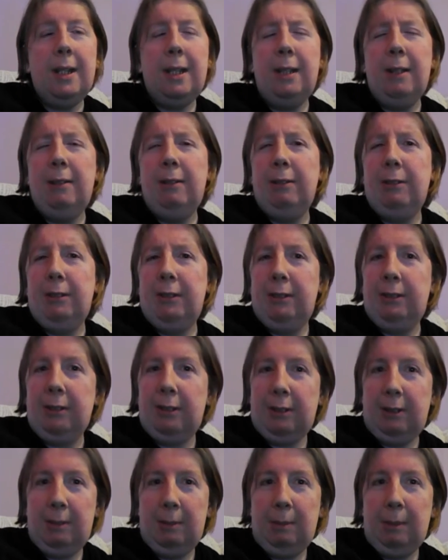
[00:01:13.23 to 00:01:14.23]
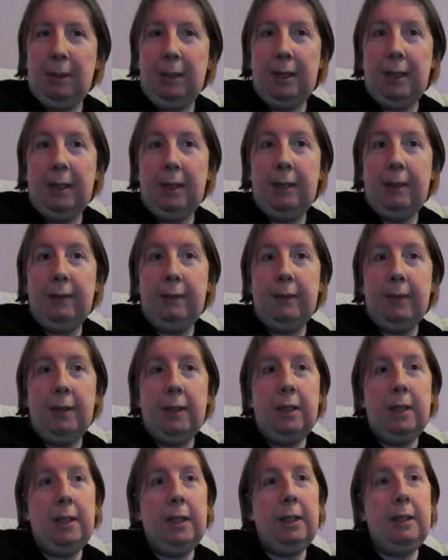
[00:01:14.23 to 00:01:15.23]
England, I believe,
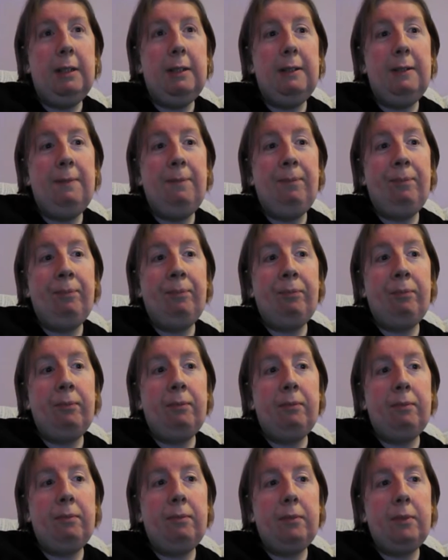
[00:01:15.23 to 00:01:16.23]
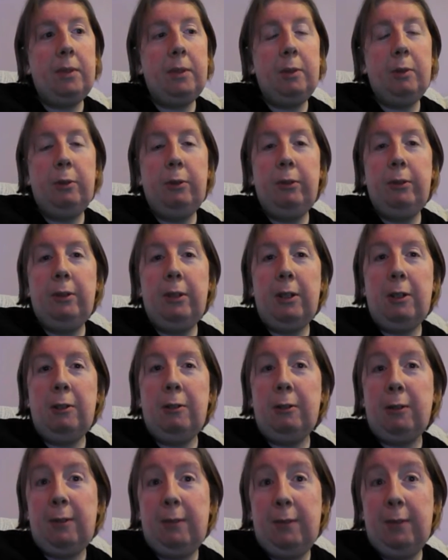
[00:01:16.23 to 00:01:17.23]
called
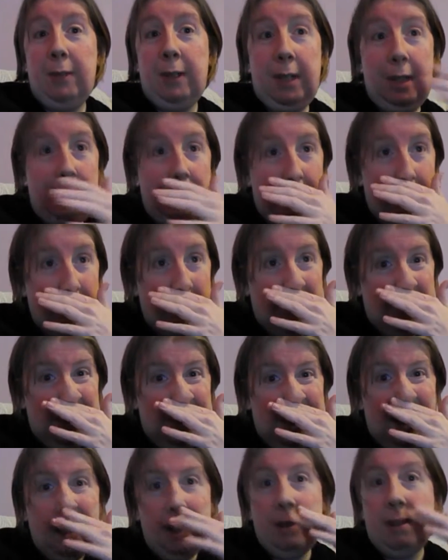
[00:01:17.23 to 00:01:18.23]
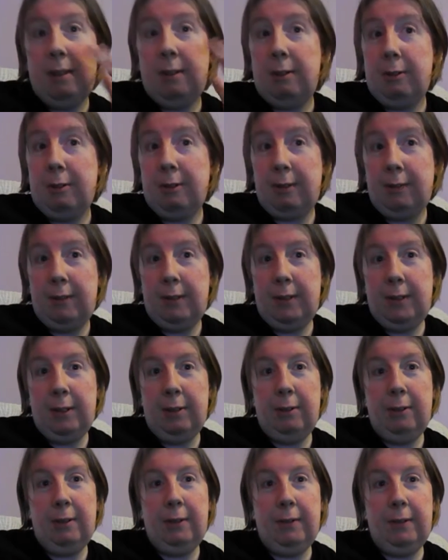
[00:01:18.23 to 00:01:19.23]
Oxford. I think it's Oxford
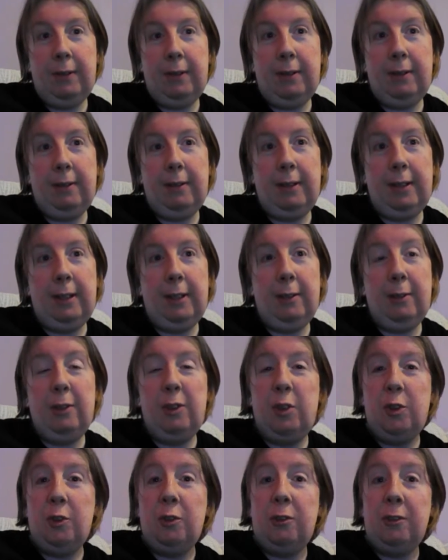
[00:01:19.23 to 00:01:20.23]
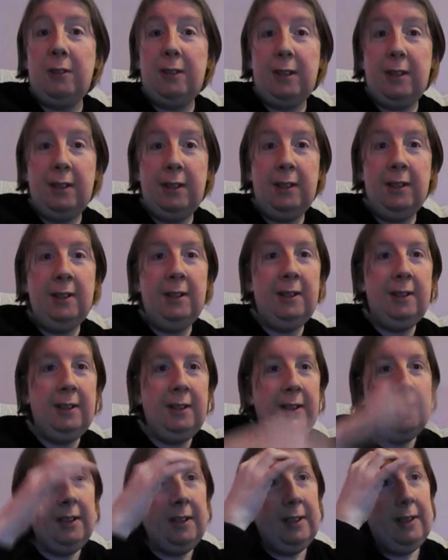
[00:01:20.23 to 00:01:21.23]
University. It's Jordan.
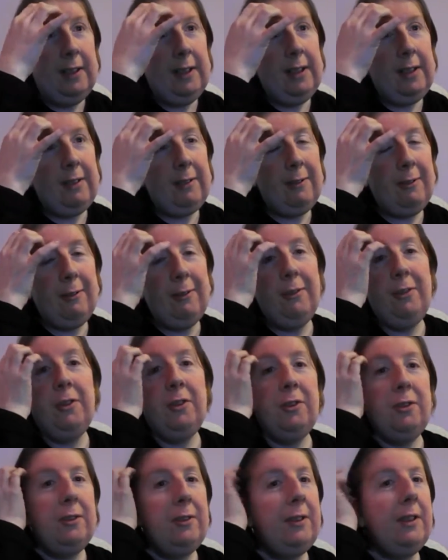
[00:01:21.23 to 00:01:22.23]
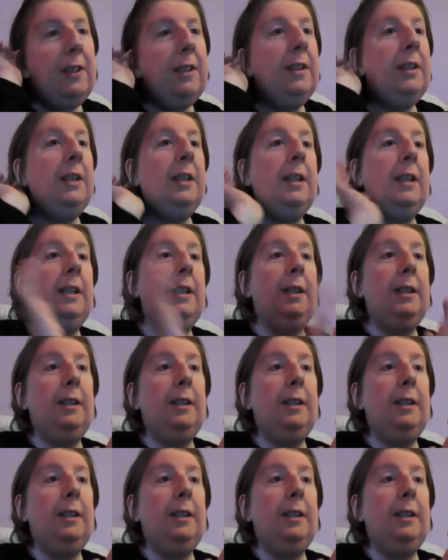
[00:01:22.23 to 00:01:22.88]
It's called Jordan.